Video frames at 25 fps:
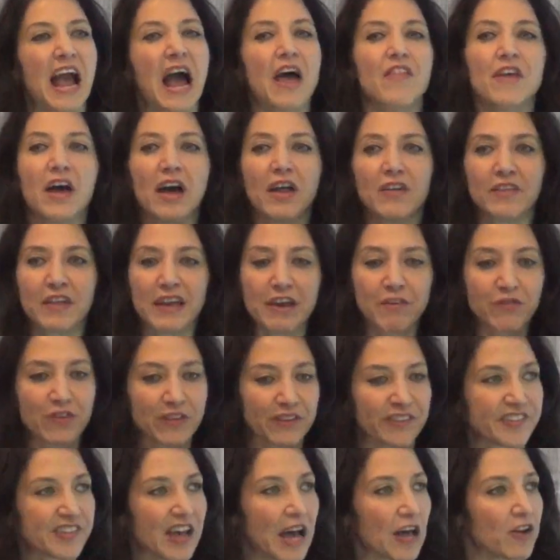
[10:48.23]
And then they
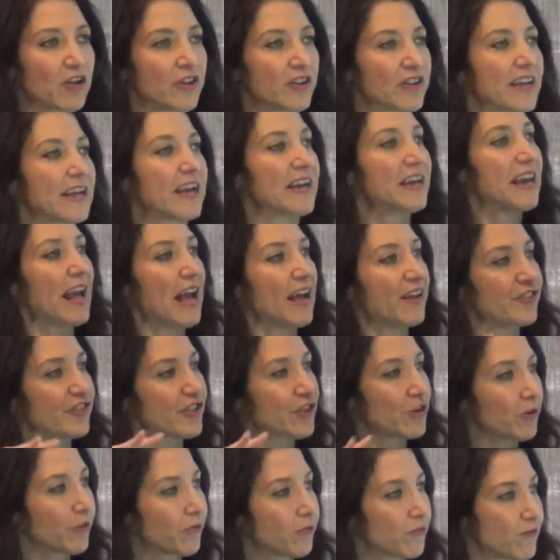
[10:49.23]
feel settled in
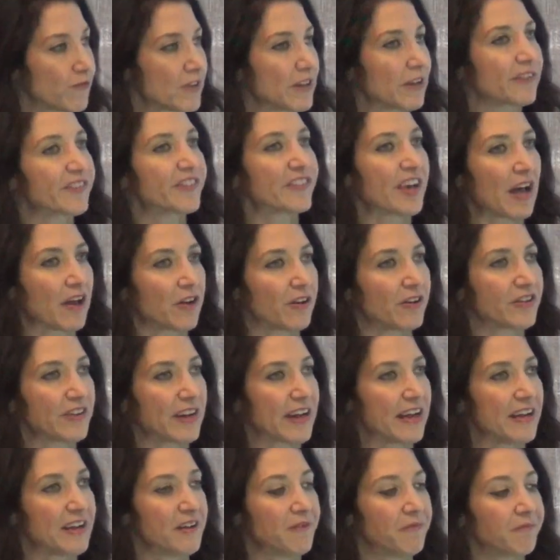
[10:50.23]
as you feel
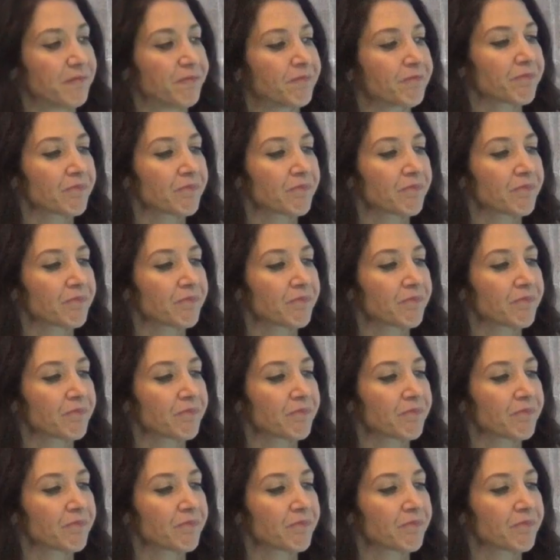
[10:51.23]
settled in.